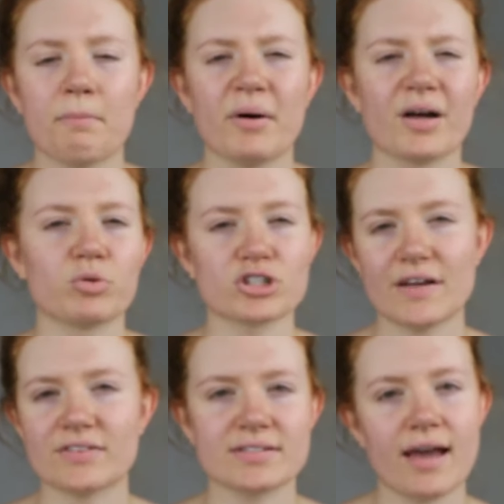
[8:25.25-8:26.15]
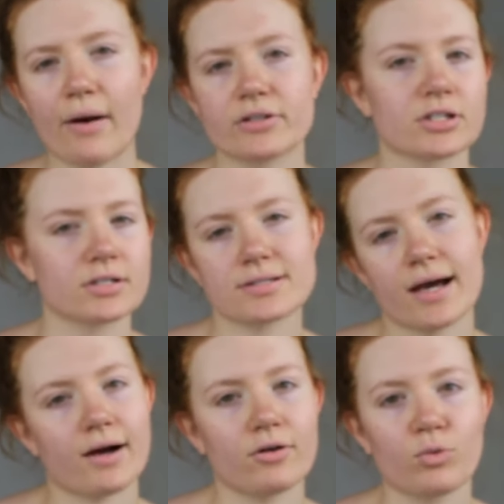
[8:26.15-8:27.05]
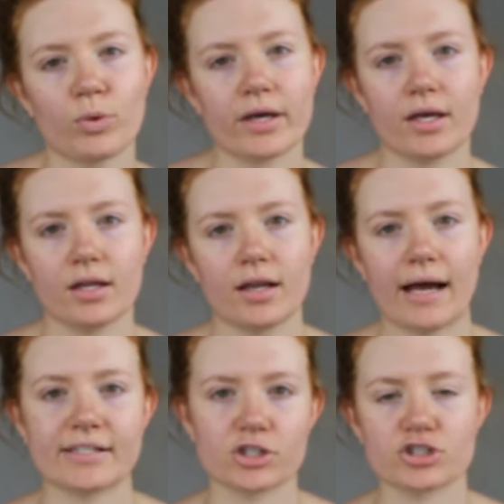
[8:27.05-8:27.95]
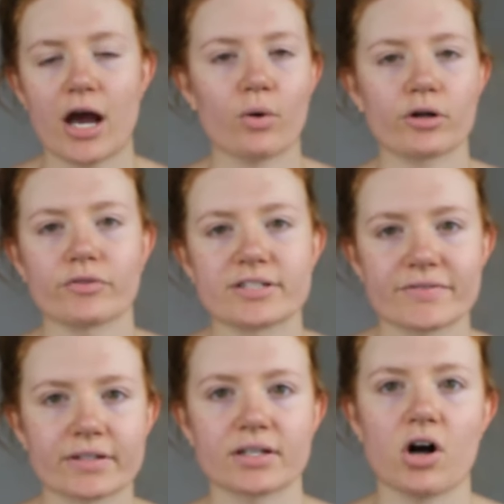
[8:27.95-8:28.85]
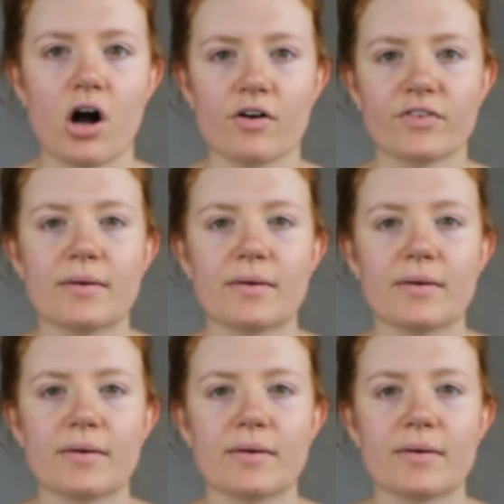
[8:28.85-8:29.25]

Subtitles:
But we'll just have to see how it turns out when I take a shower and rinse everything off.